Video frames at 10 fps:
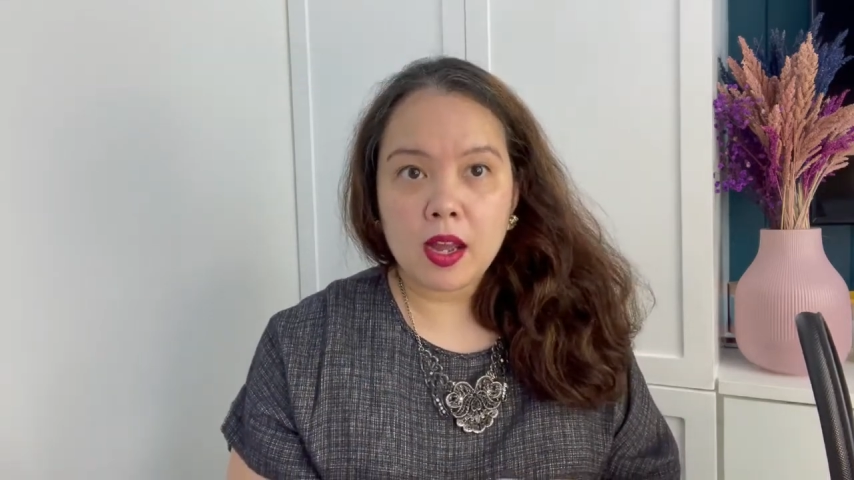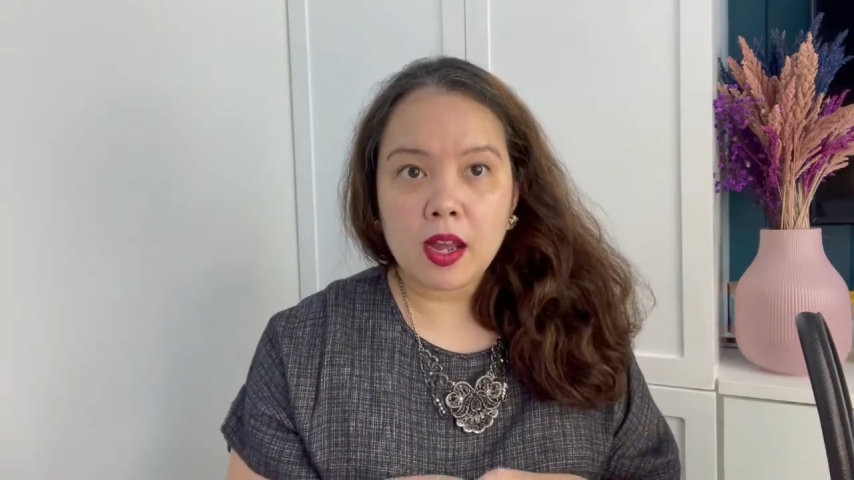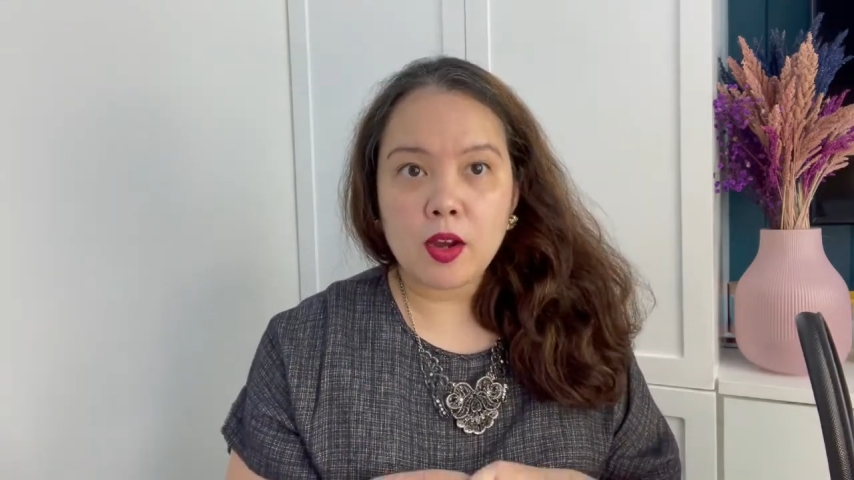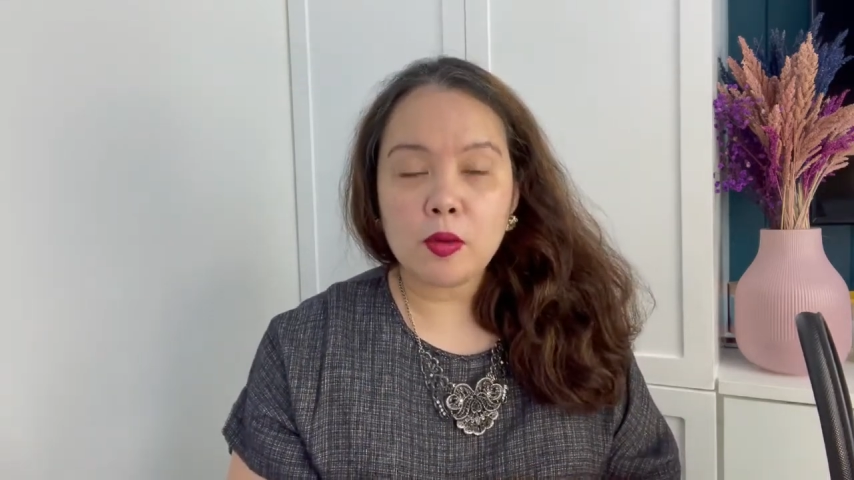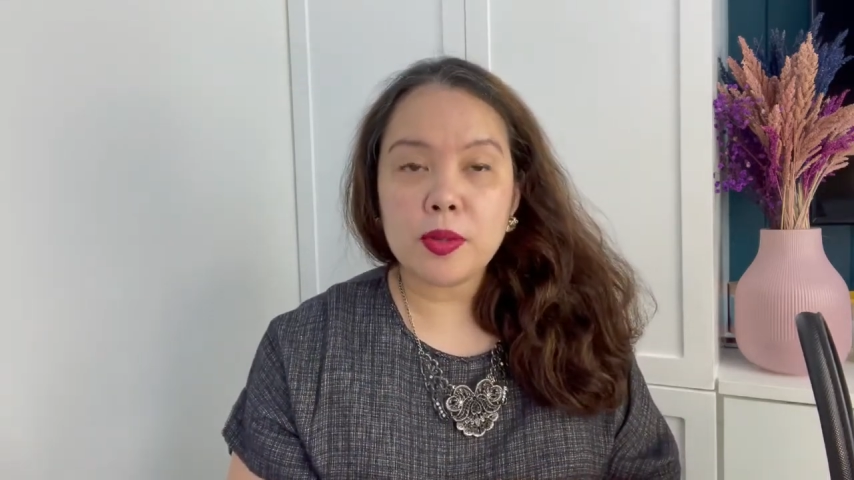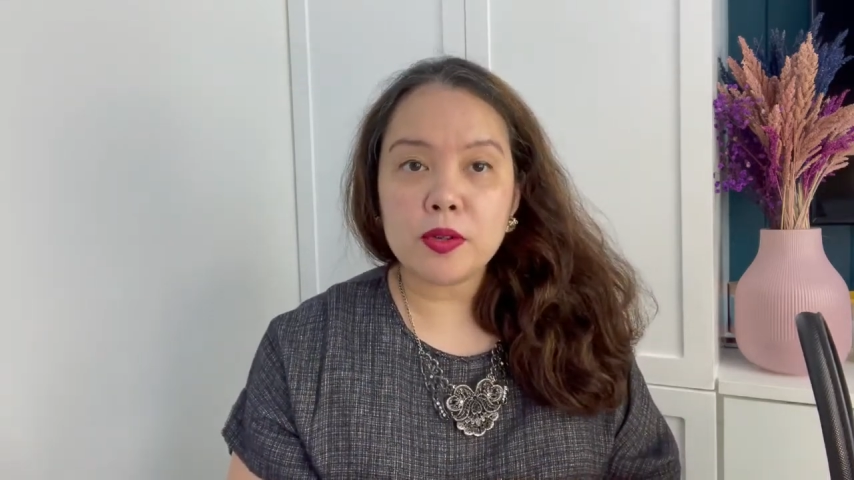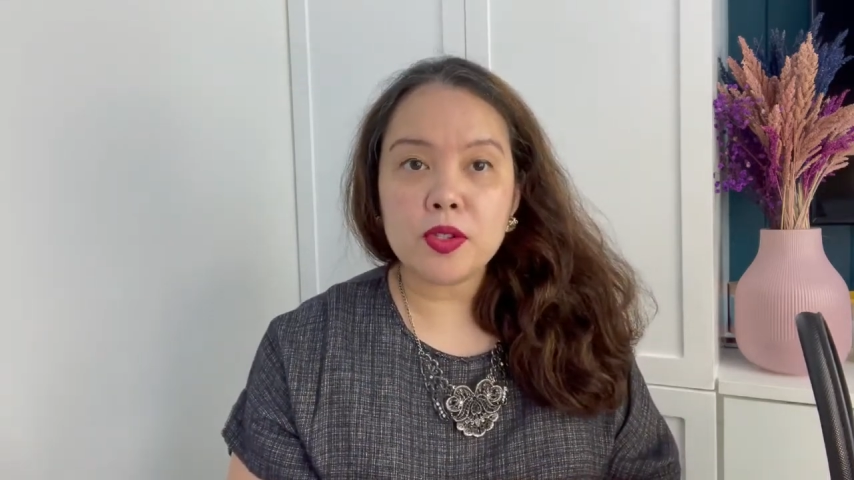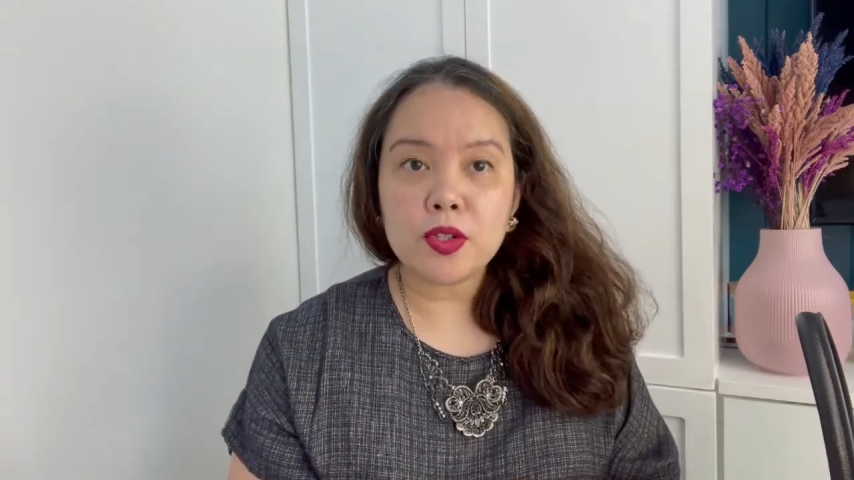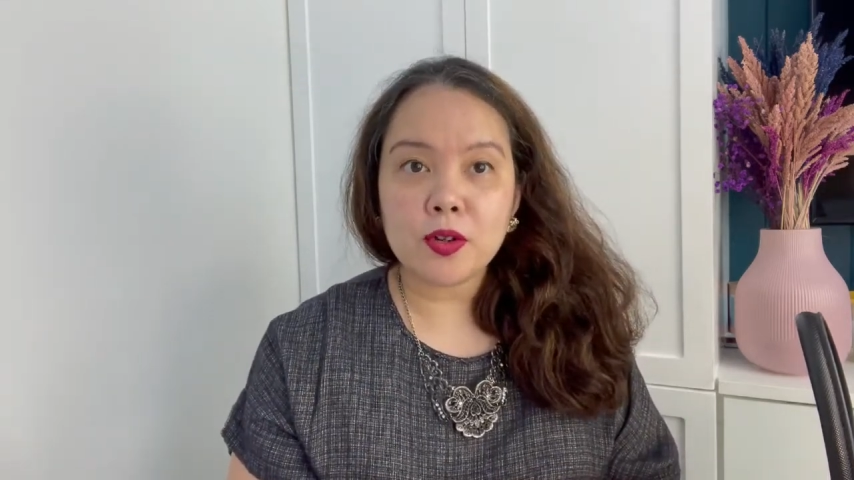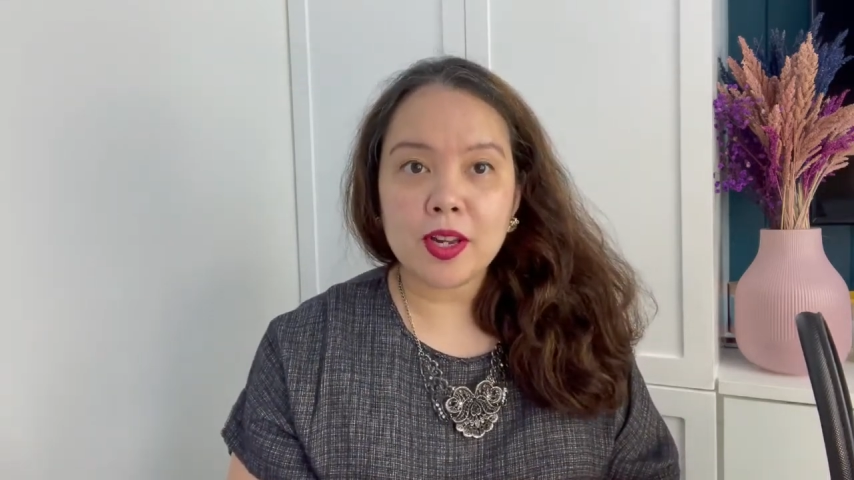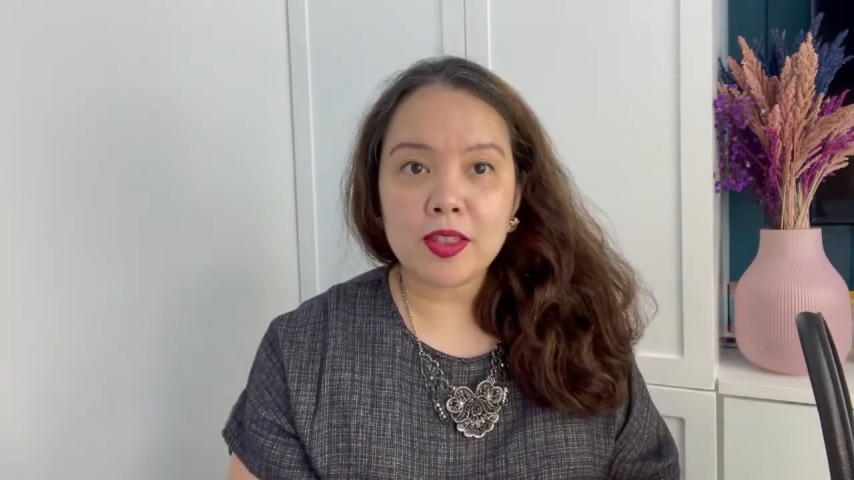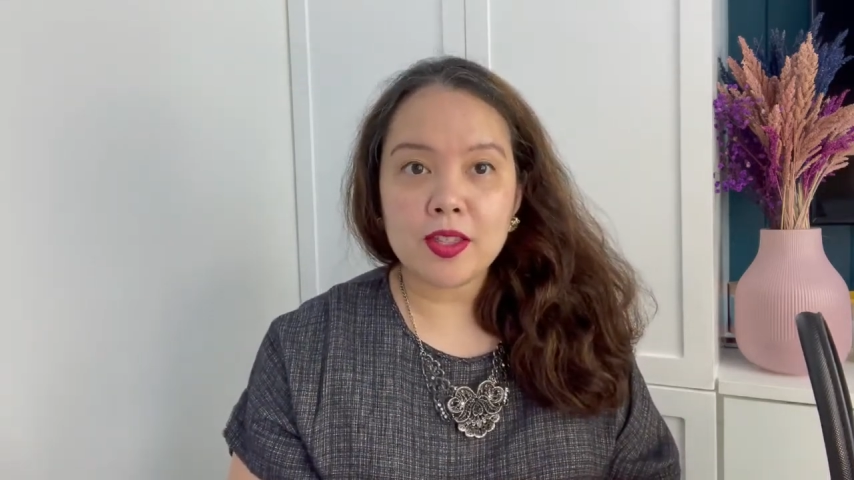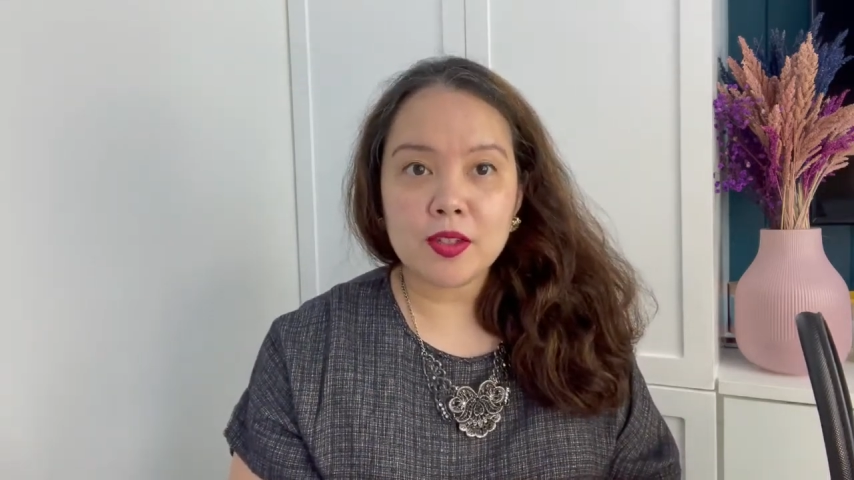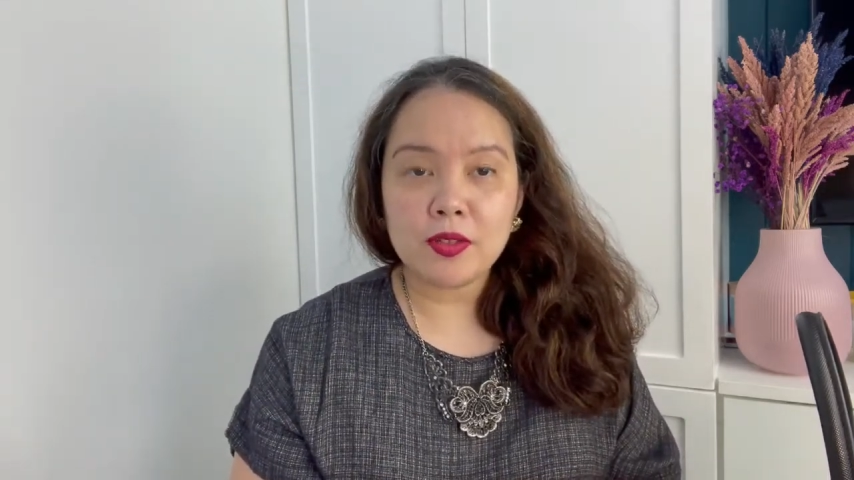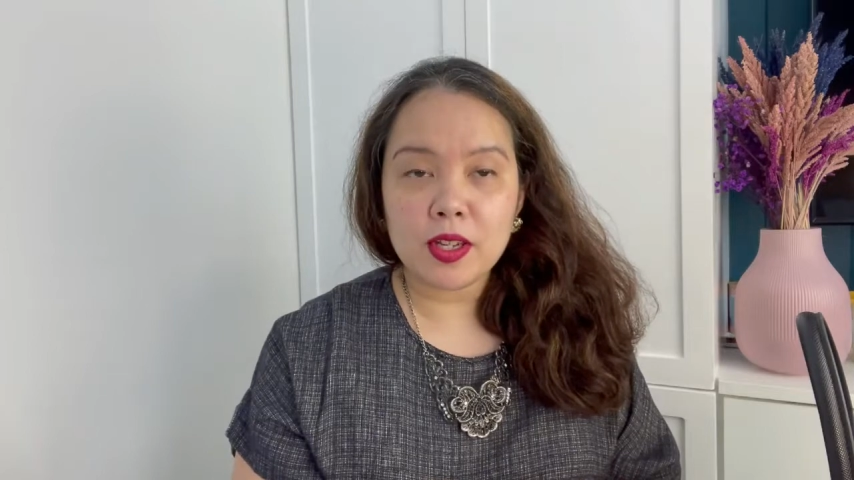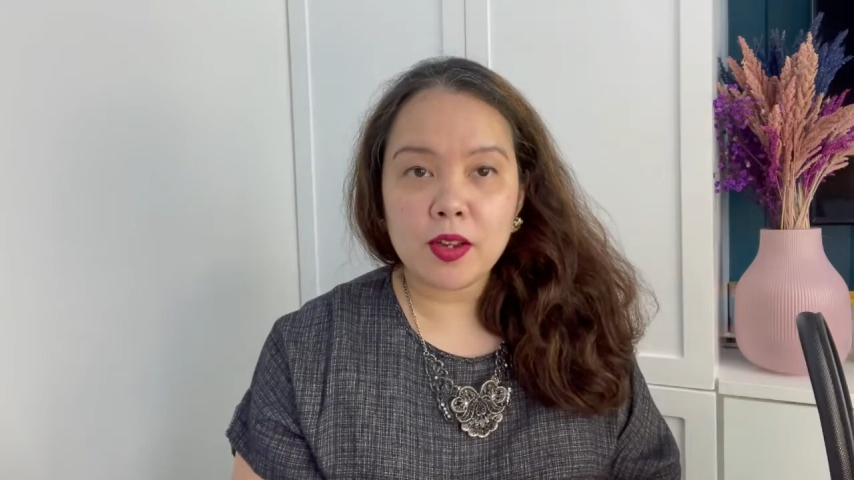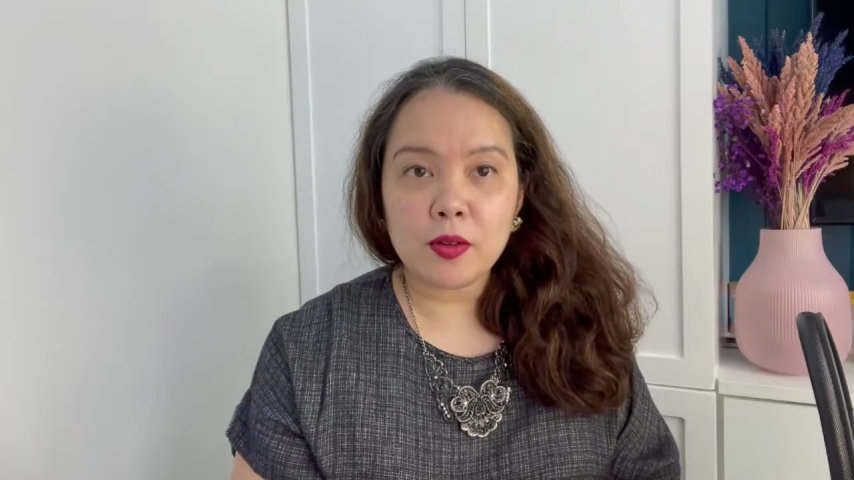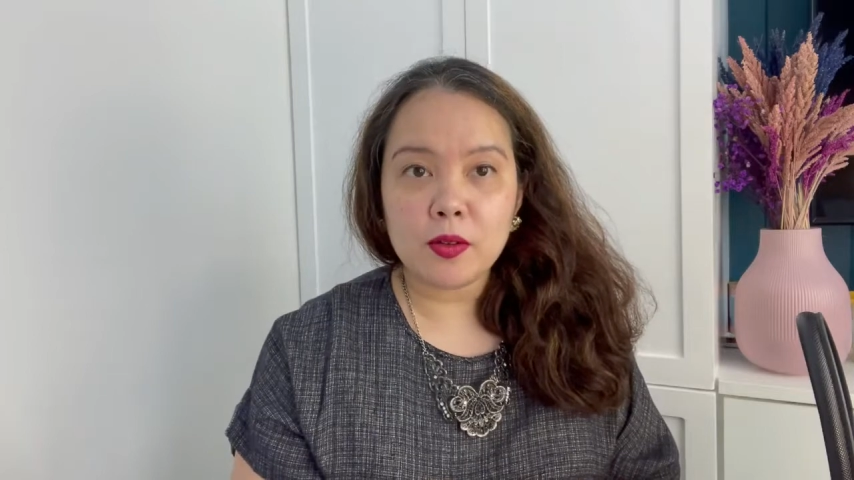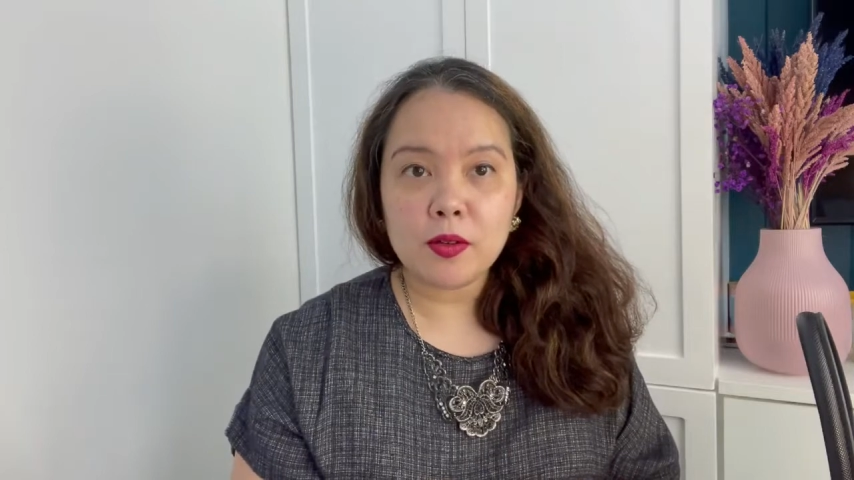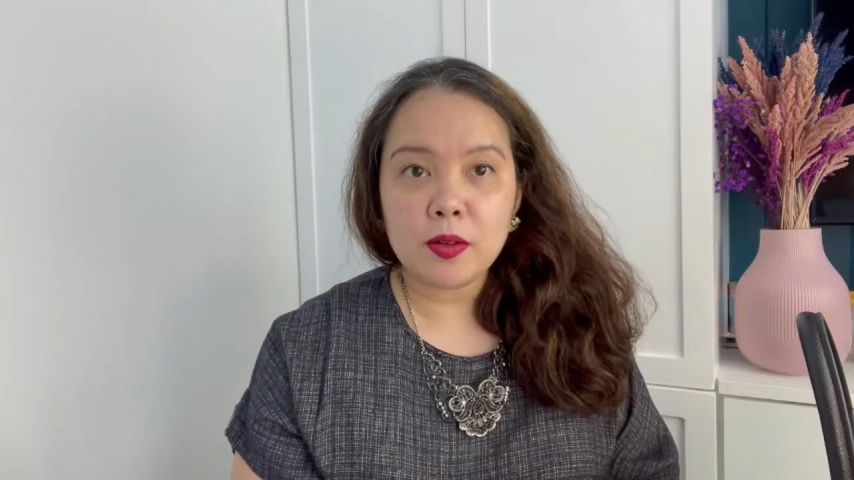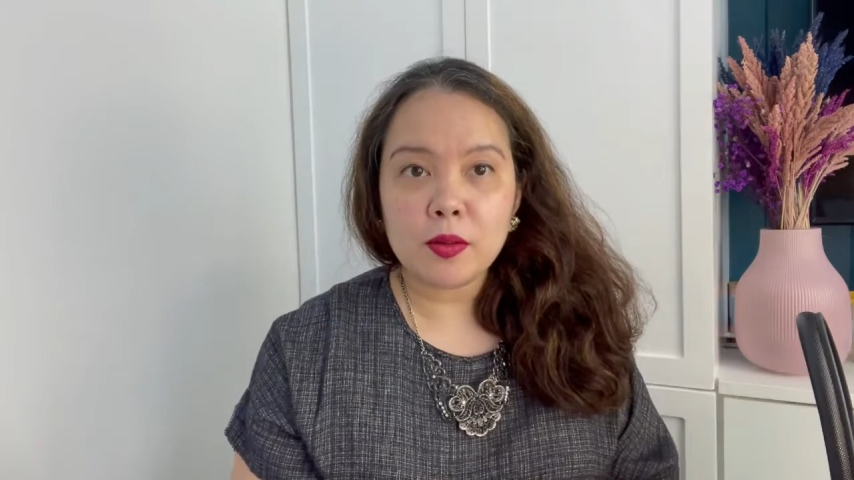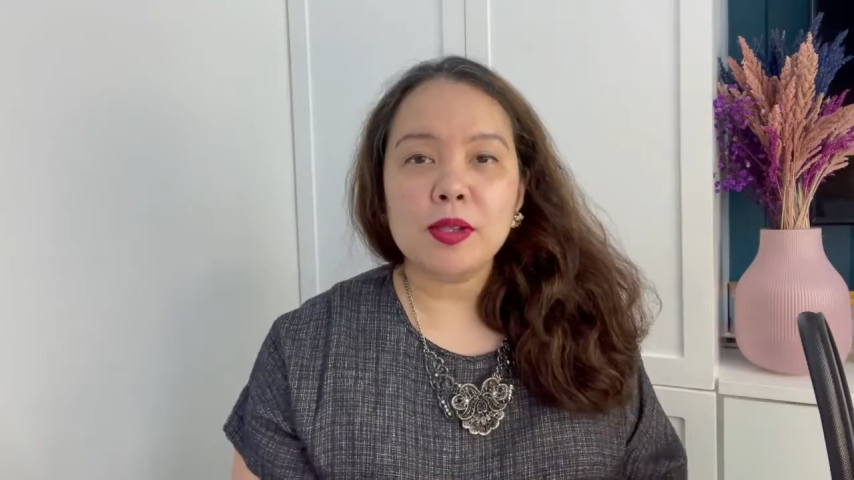I hope you enjoyed this video.